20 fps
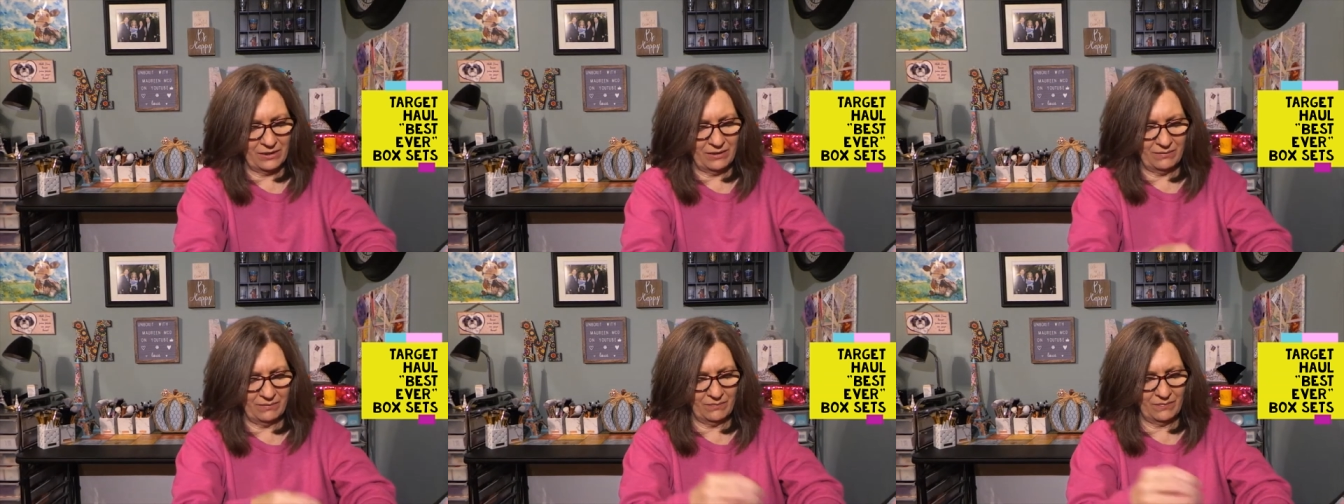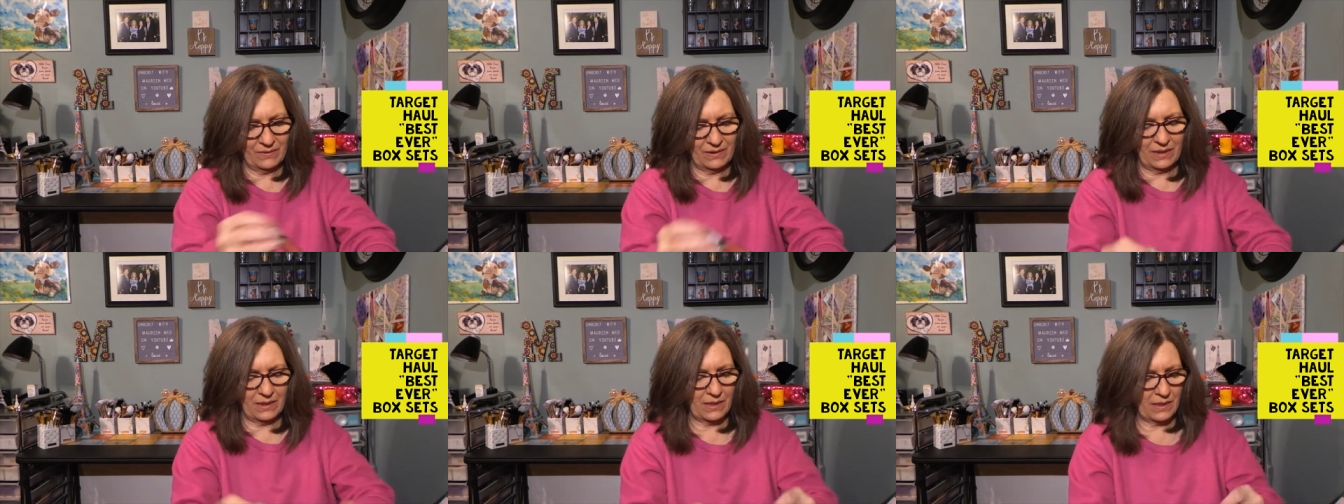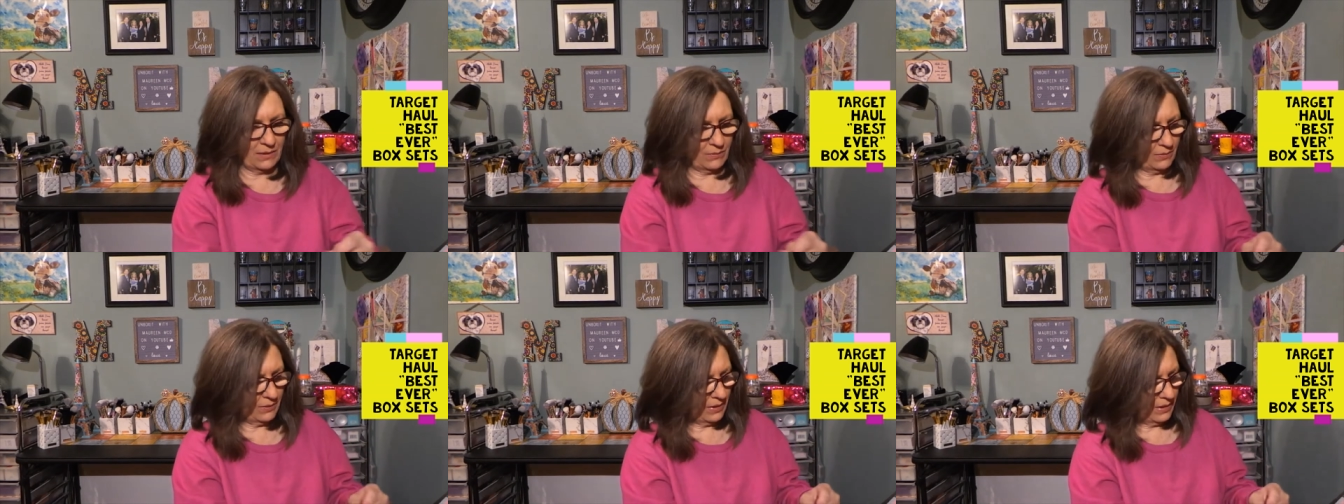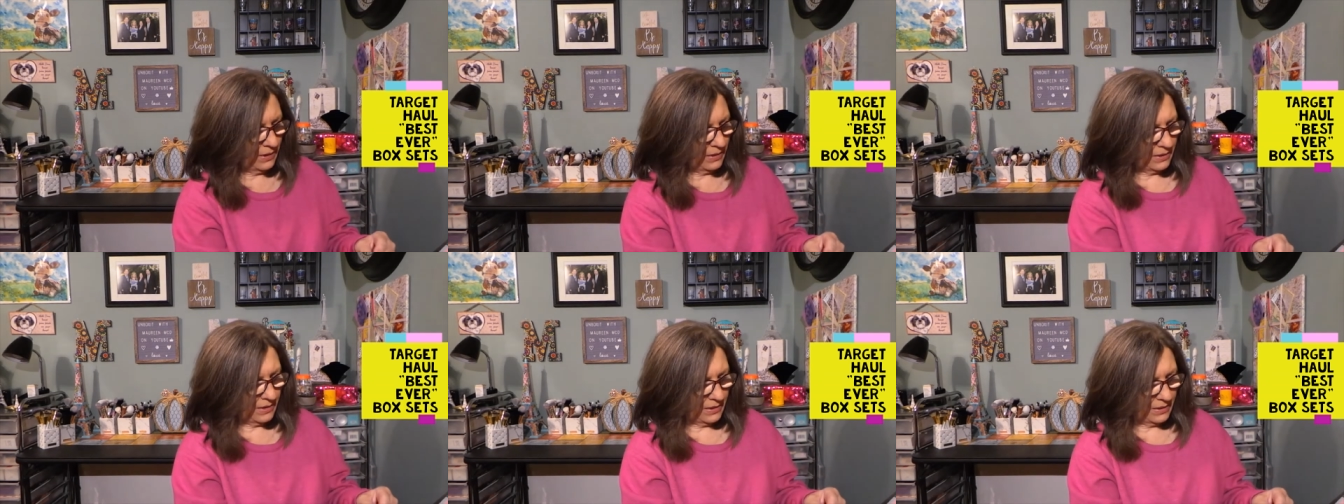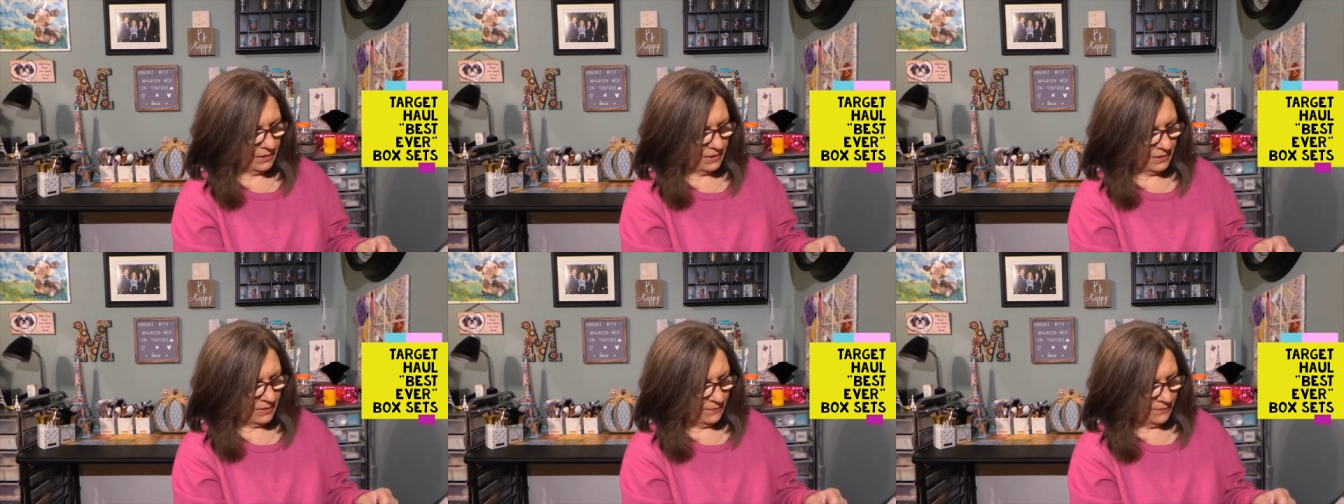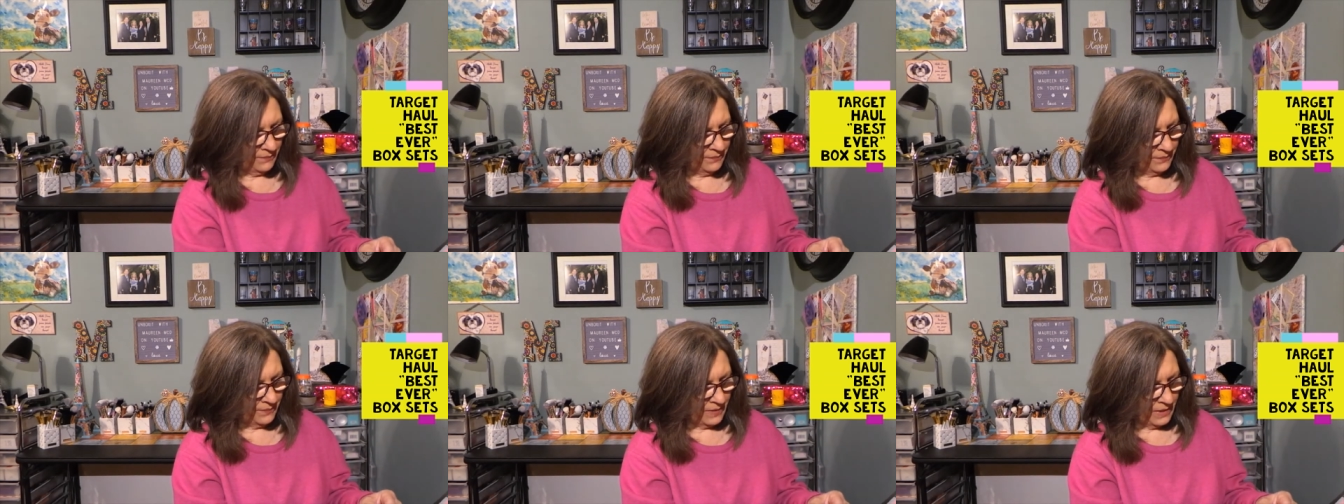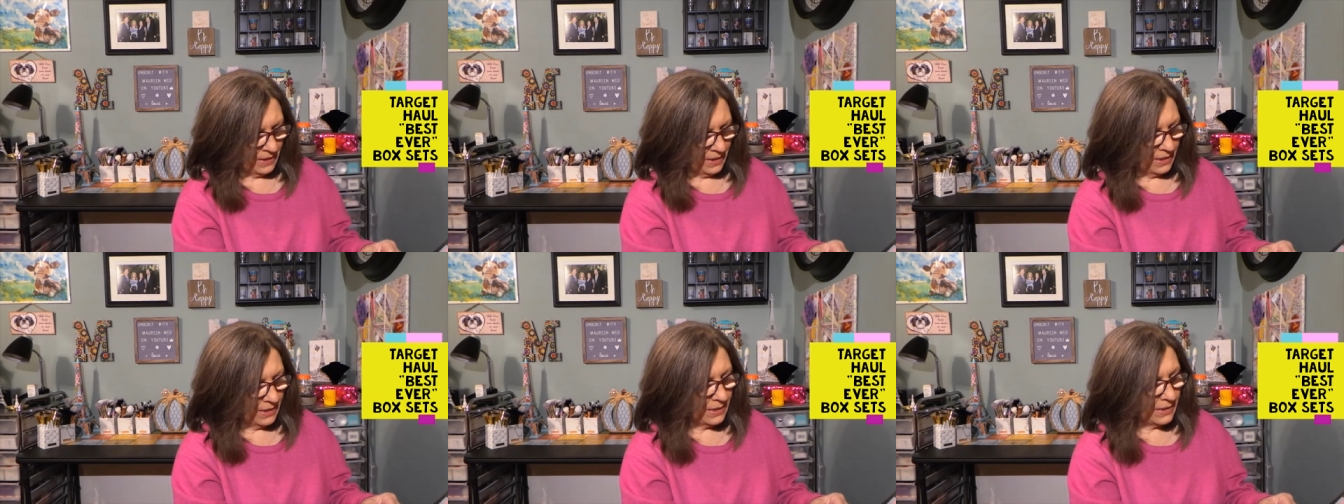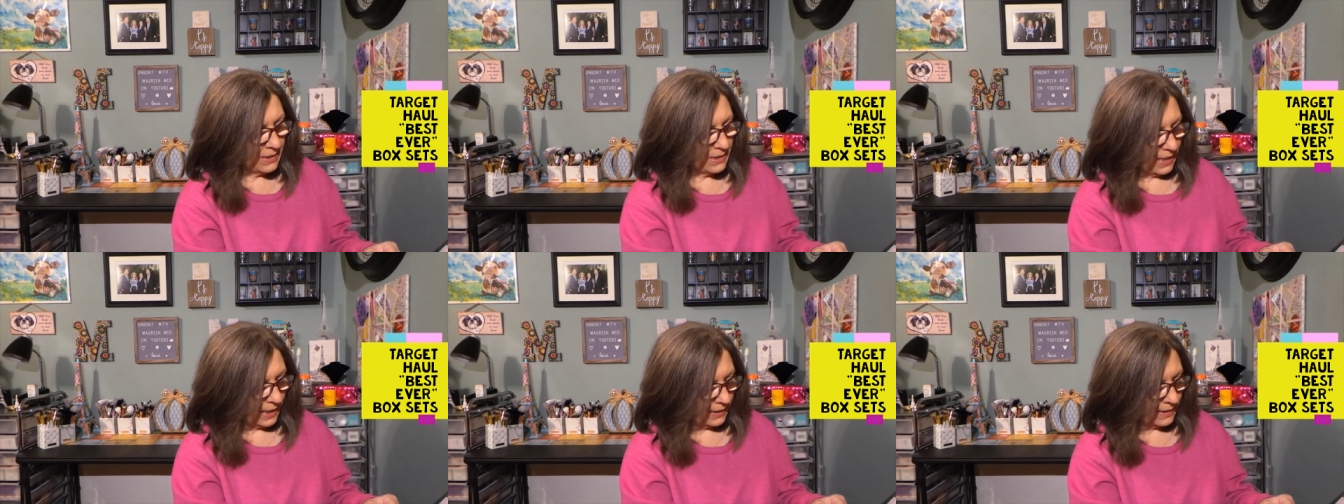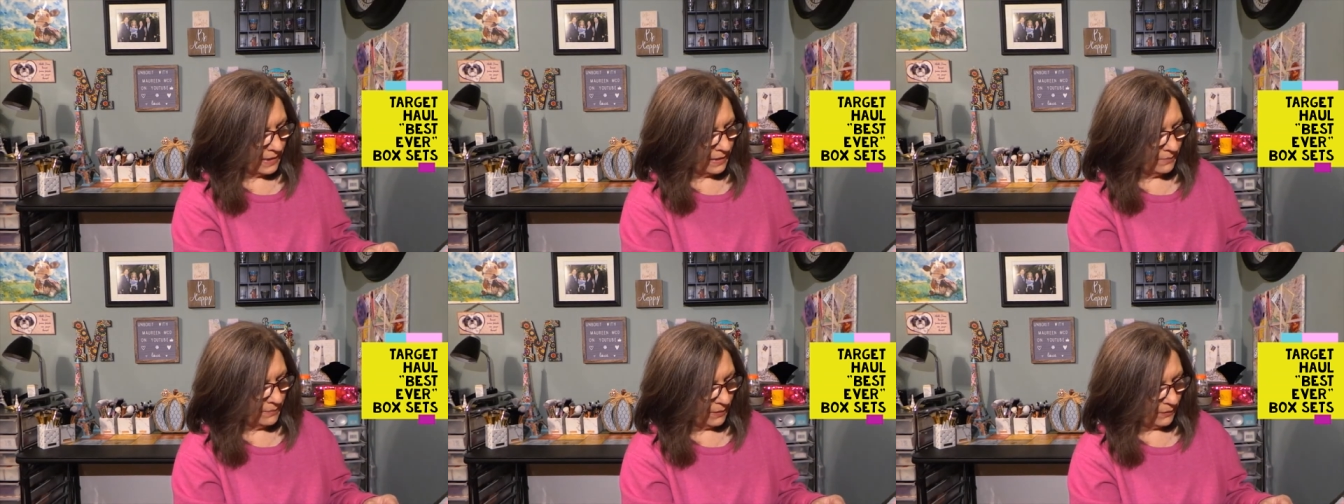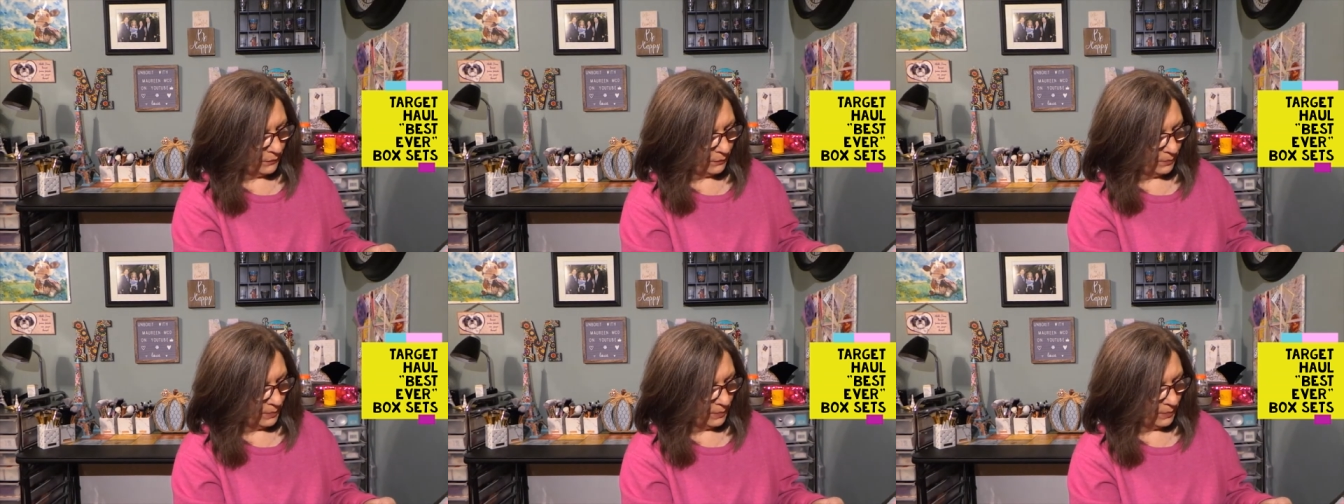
And let's see what this is. Sexy Mother